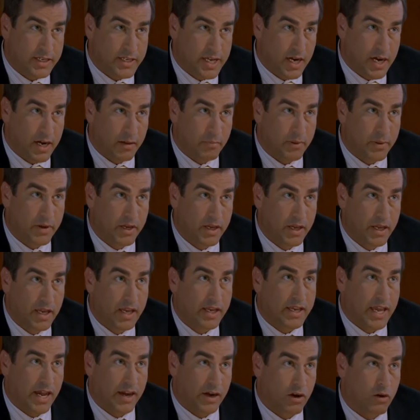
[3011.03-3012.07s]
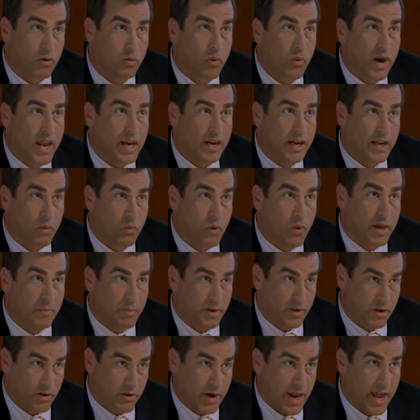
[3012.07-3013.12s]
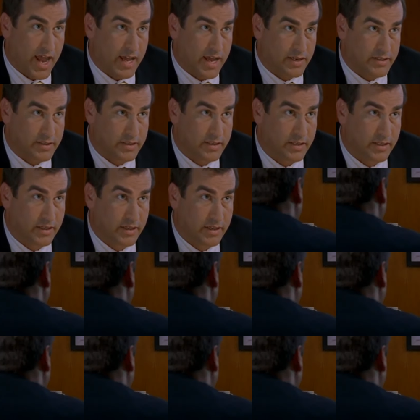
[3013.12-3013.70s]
dump, count on Randy wiping your ass.